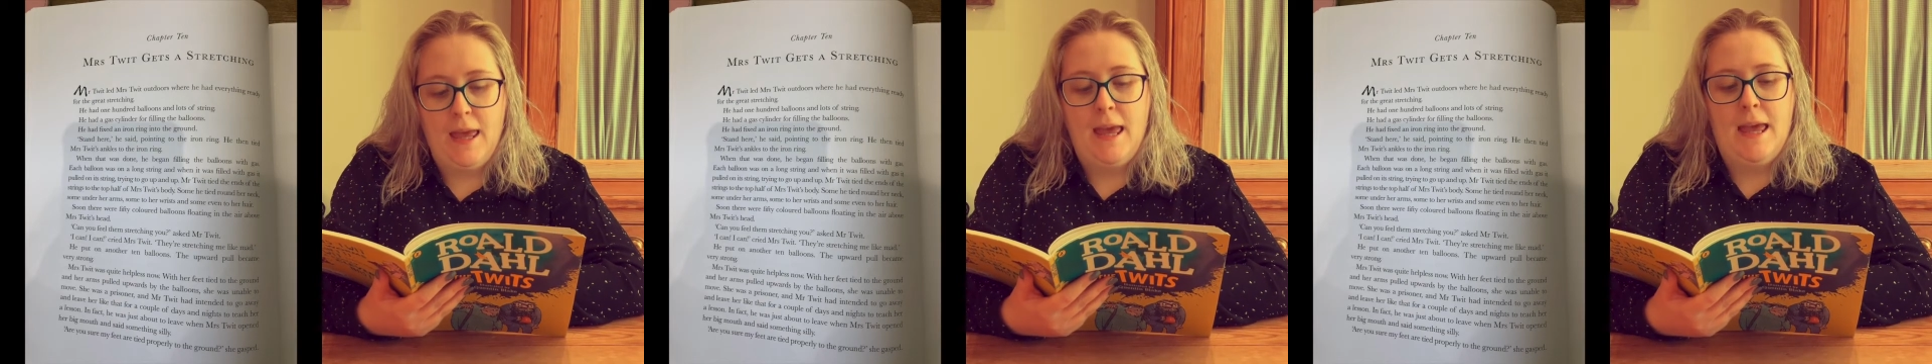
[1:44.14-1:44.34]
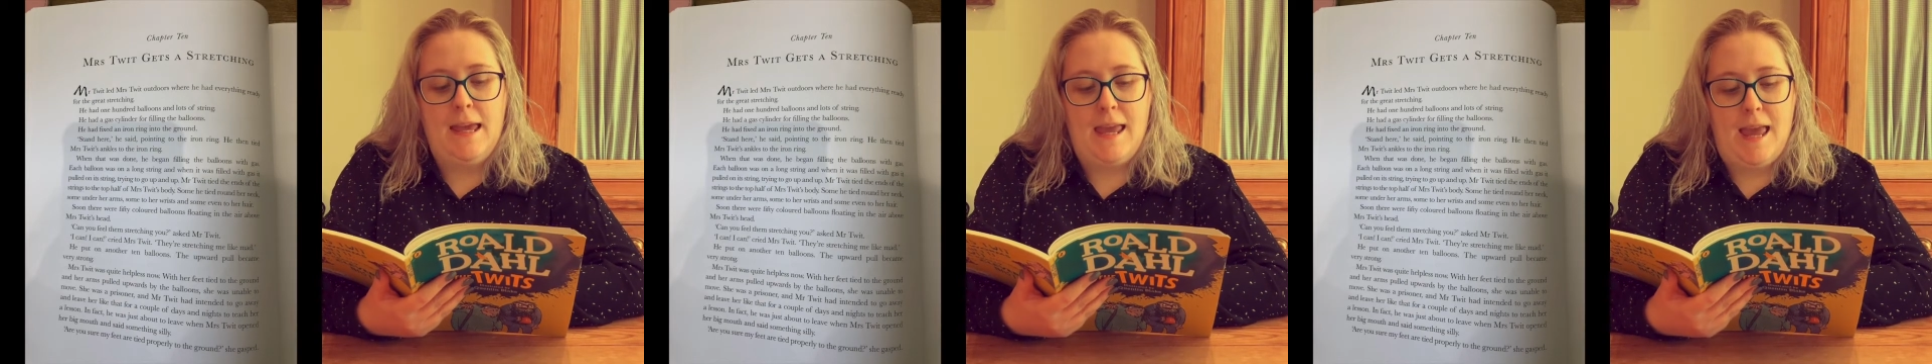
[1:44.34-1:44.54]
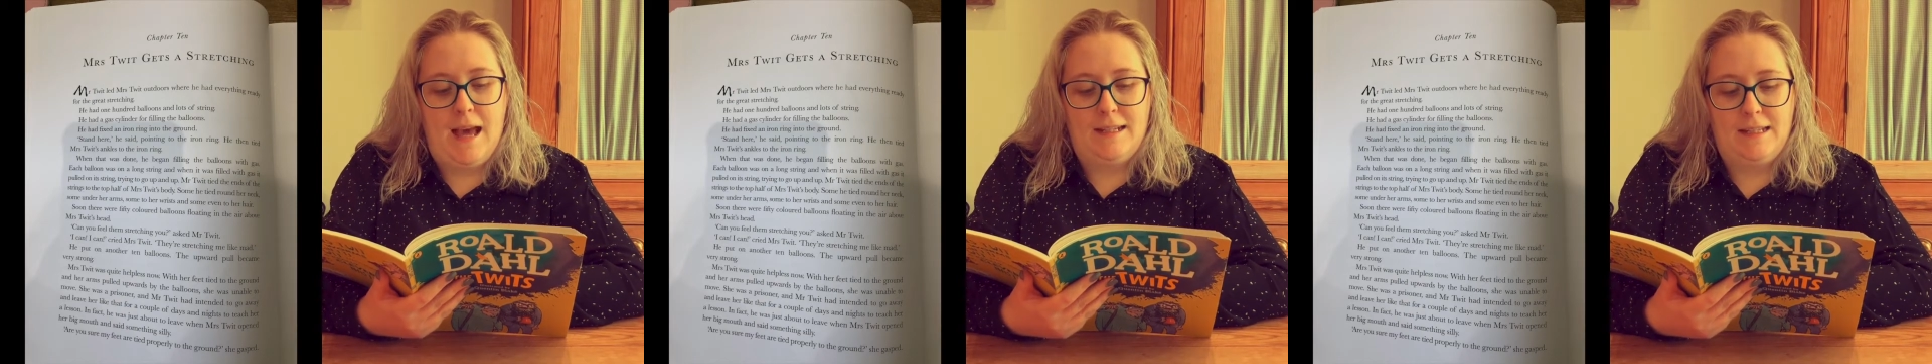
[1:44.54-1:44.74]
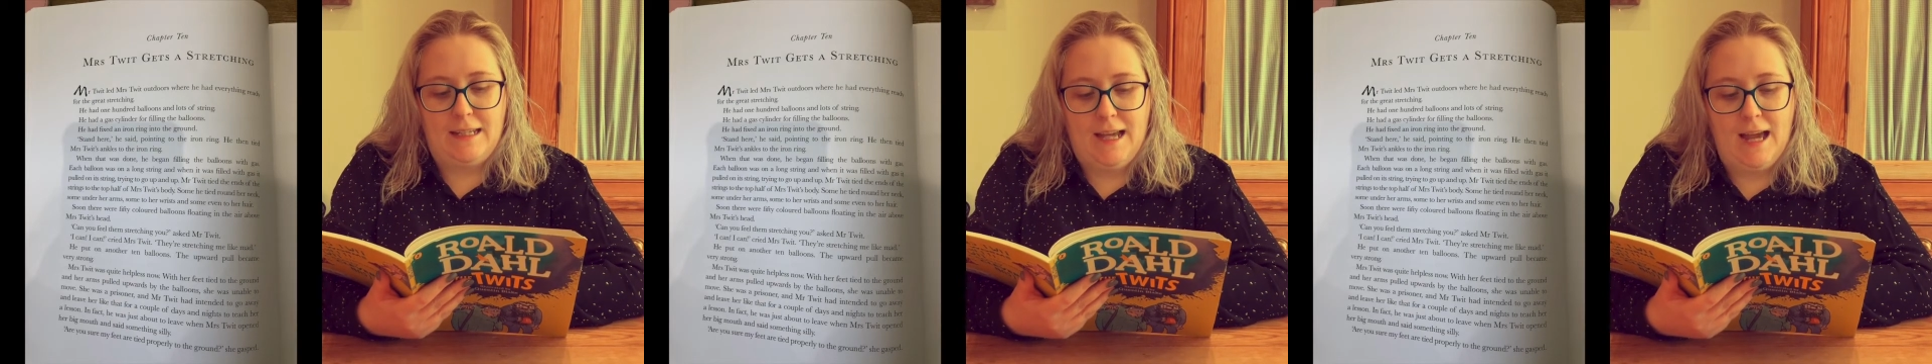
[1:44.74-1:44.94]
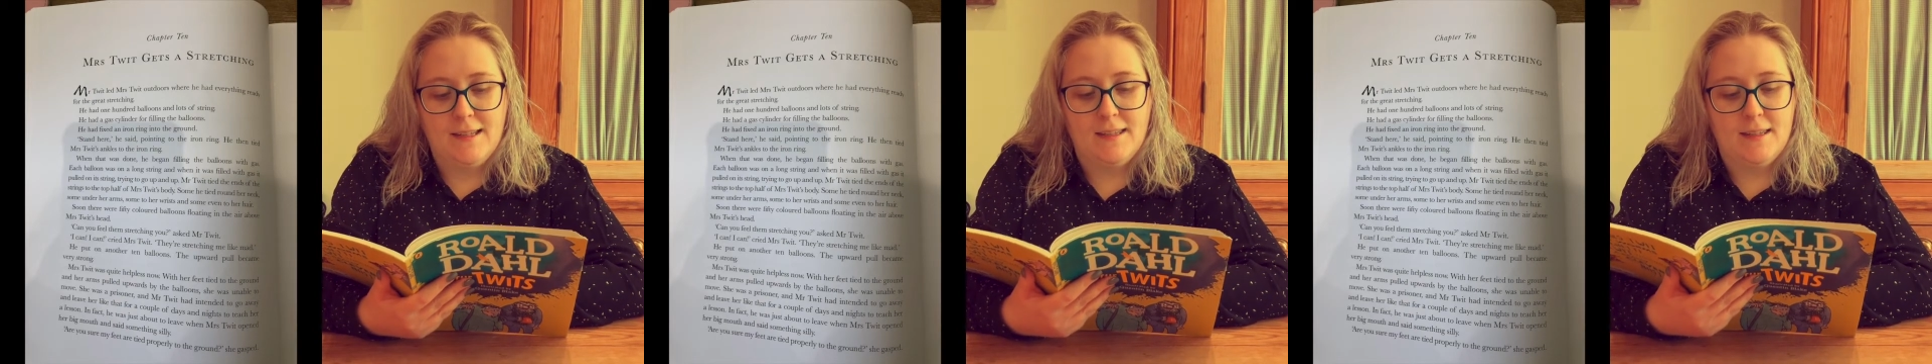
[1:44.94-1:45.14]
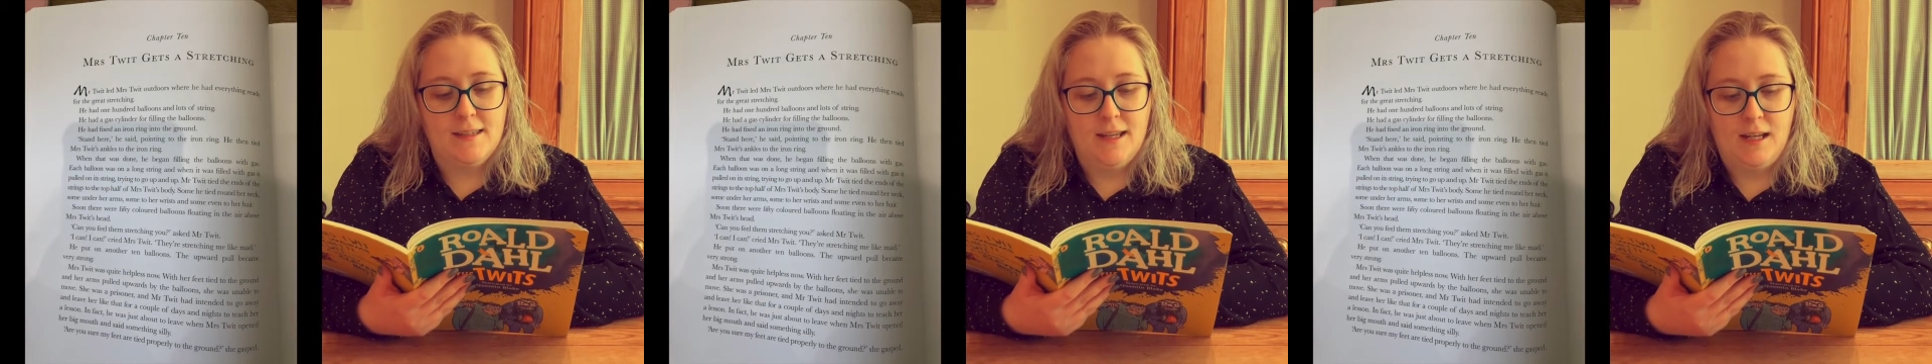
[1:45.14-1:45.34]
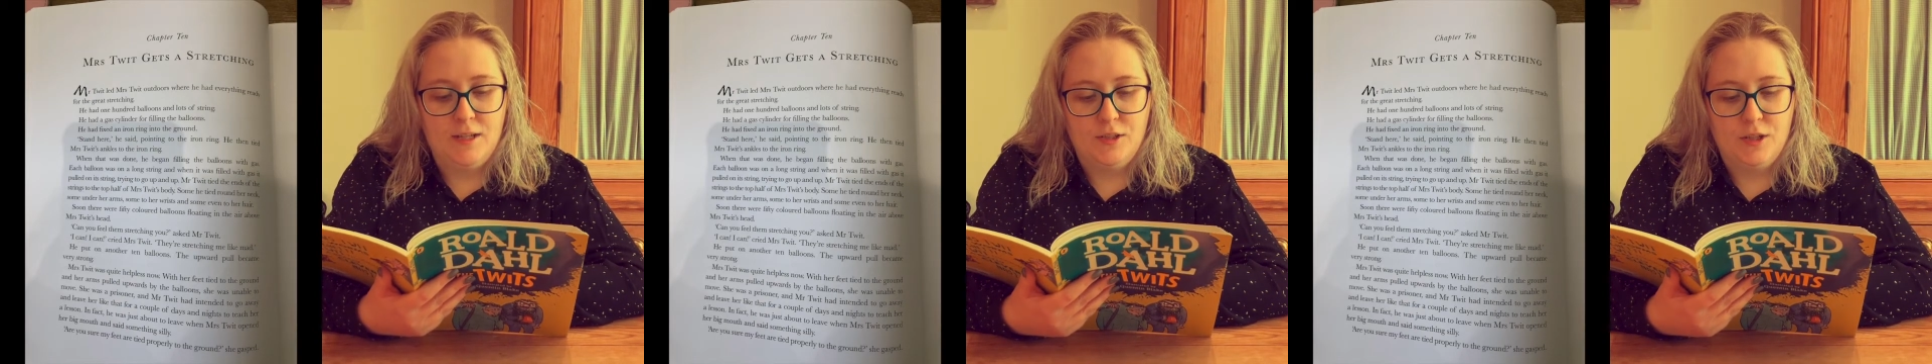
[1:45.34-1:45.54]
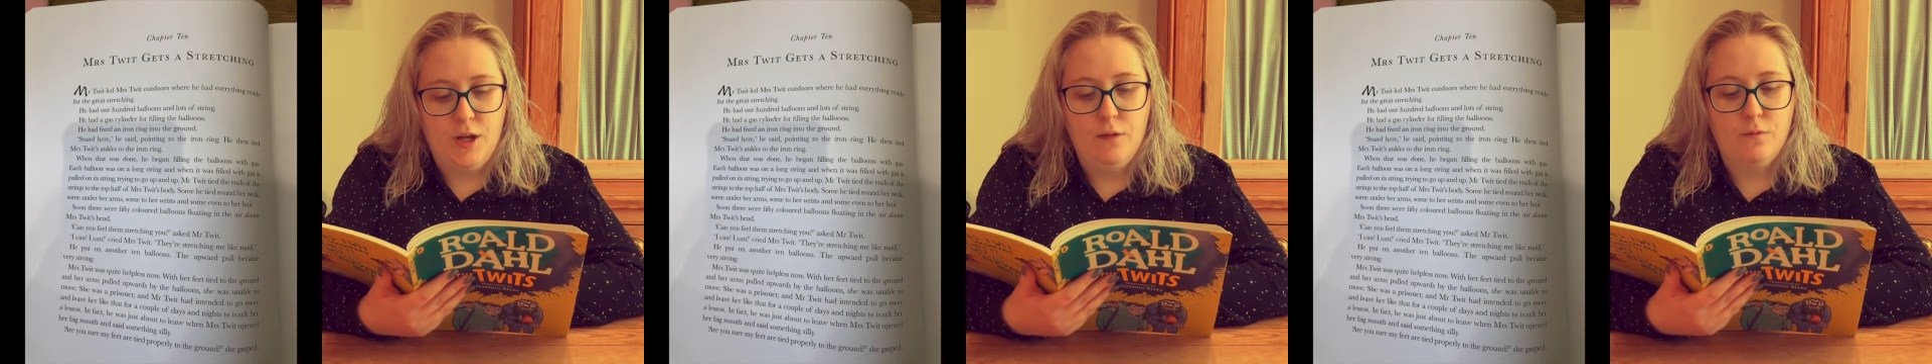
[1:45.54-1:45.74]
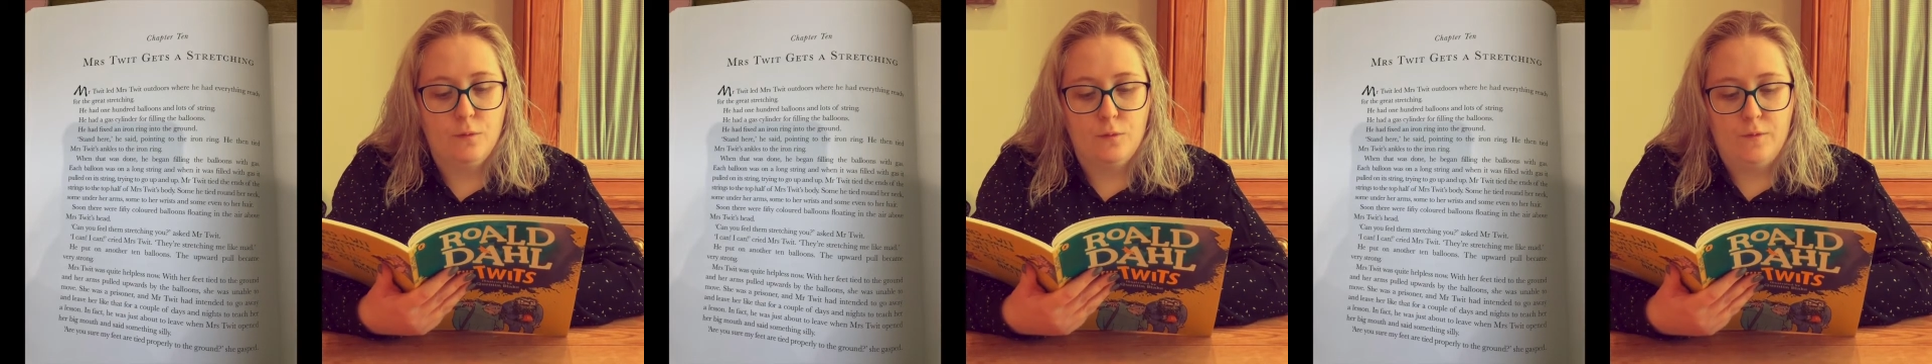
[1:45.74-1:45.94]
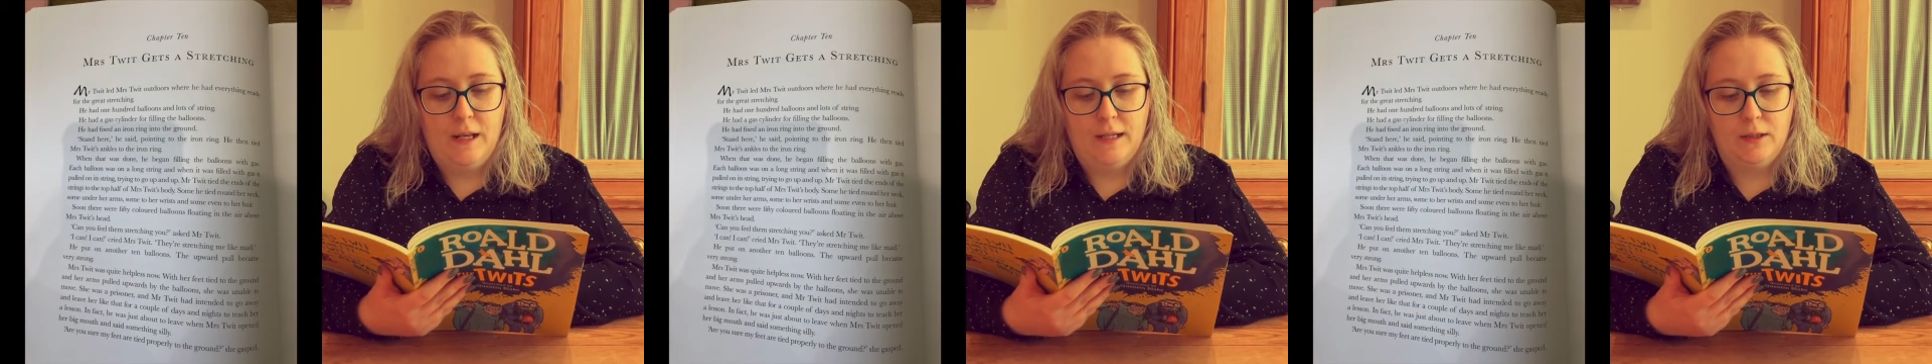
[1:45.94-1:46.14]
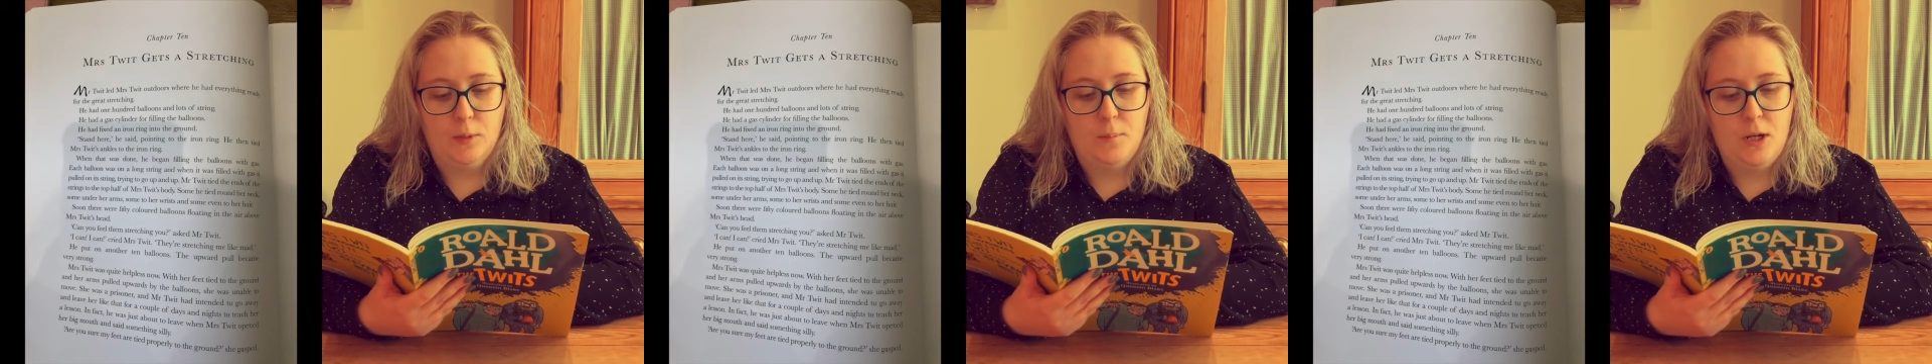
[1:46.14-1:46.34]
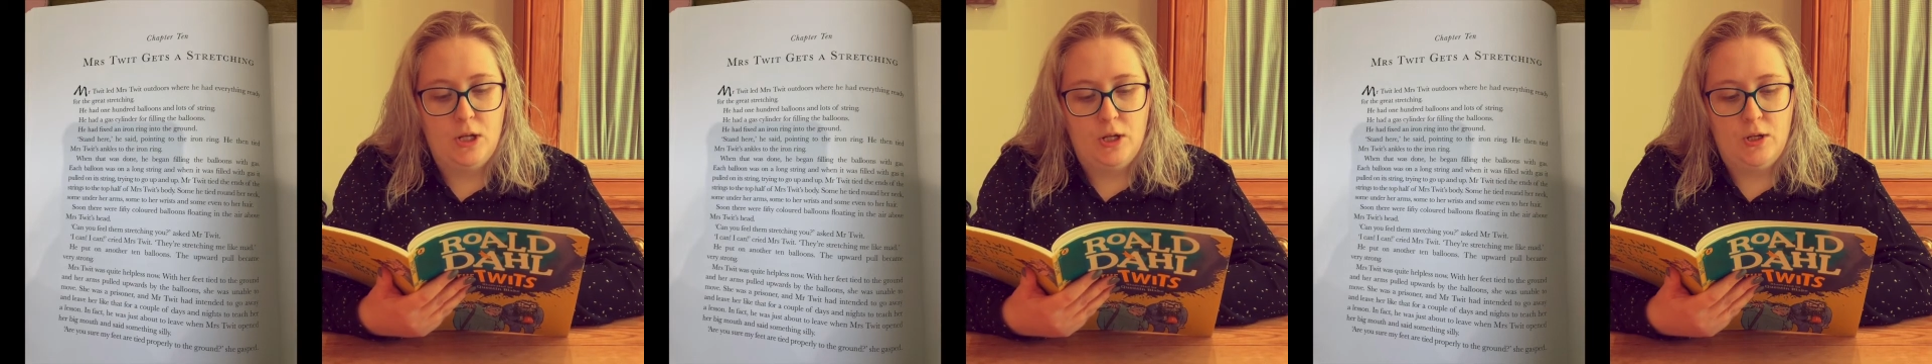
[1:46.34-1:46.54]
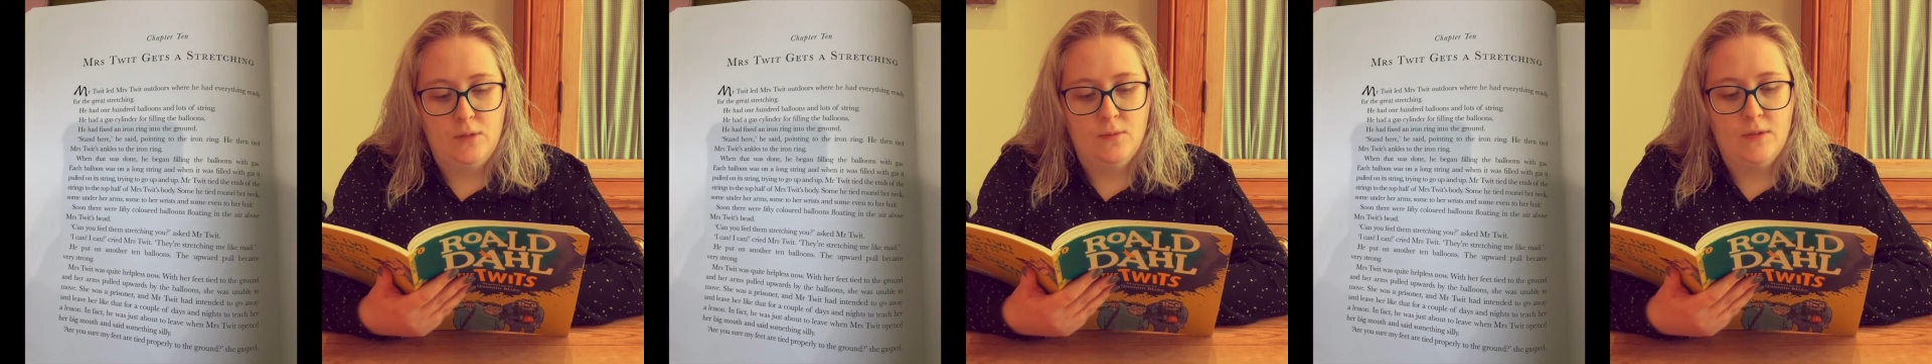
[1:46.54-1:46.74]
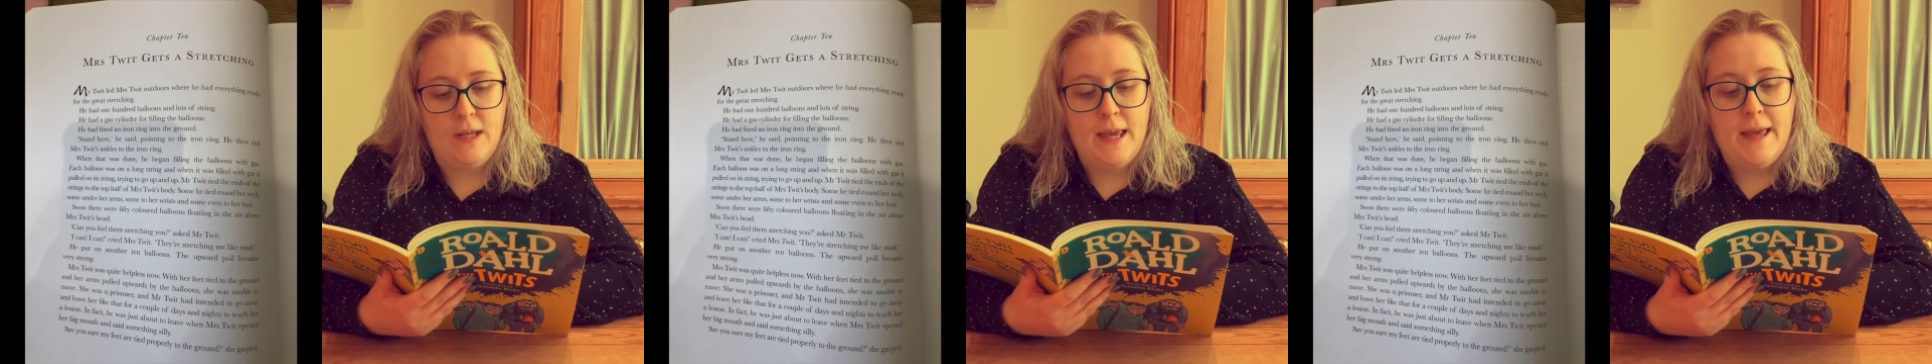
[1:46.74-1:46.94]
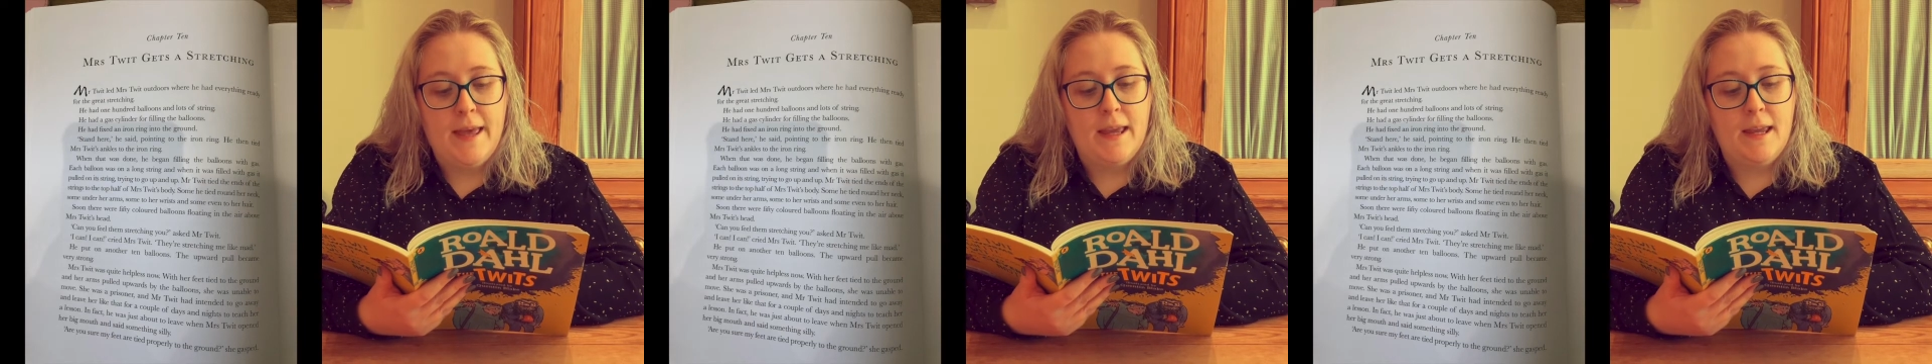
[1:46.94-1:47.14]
He had a gas cylinder for filling the balloons.